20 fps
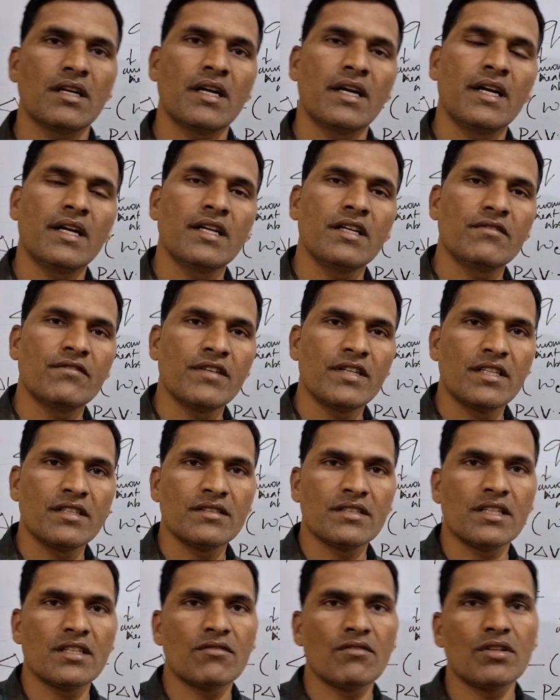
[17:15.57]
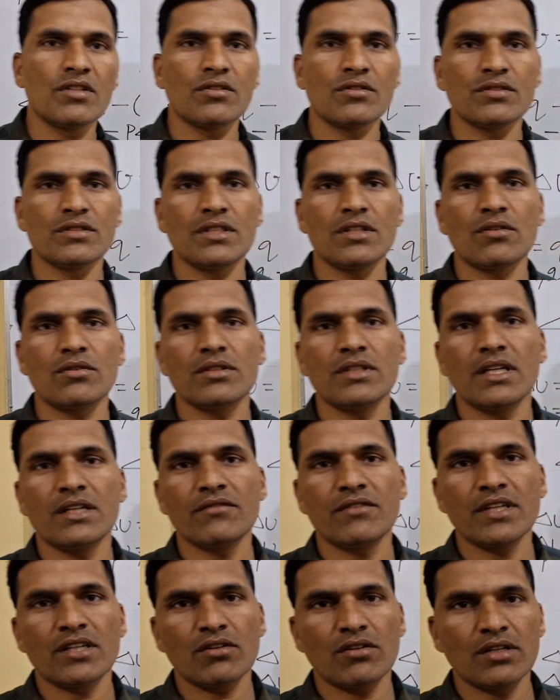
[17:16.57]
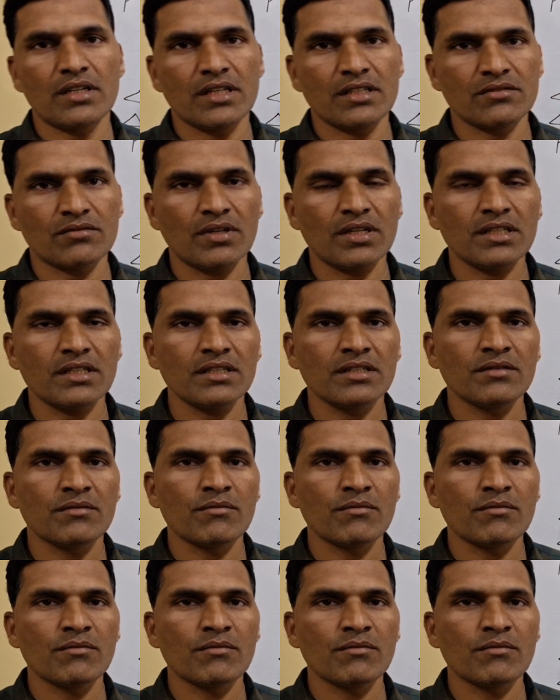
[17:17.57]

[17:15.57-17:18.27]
And if it is equal to 0, then we call it as what?